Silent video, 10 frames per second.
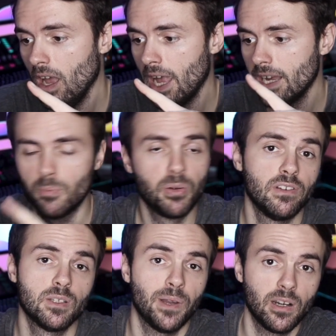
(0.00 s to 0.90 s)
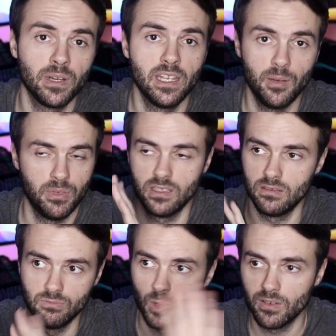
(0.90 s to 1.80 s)
And the previous Spider-Man game
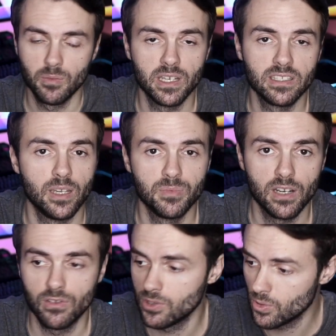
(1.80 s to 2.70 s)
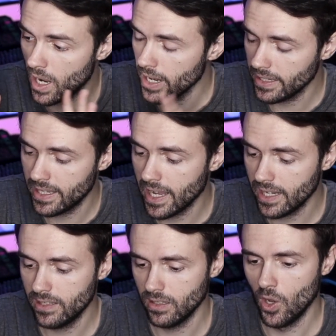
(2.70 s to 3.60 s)
is one of the best games ever. So I
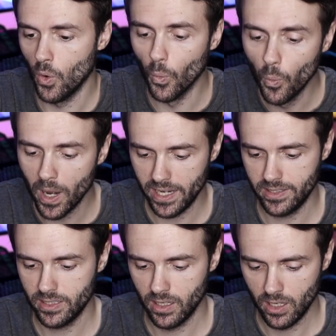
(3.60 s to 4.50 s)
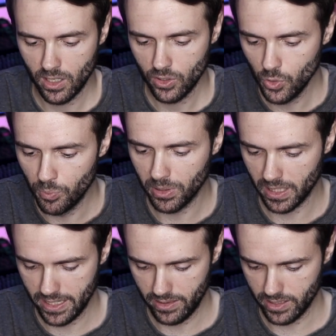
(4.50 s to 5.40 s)
can't wait to
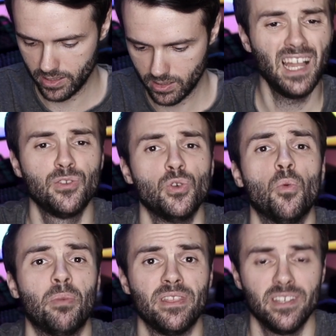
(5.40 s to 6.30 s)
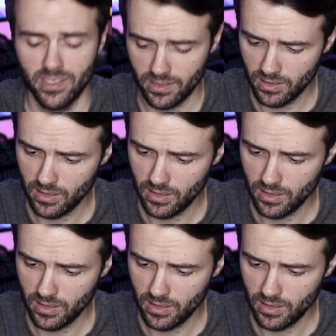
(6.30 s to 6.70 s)
play this. I have to open this.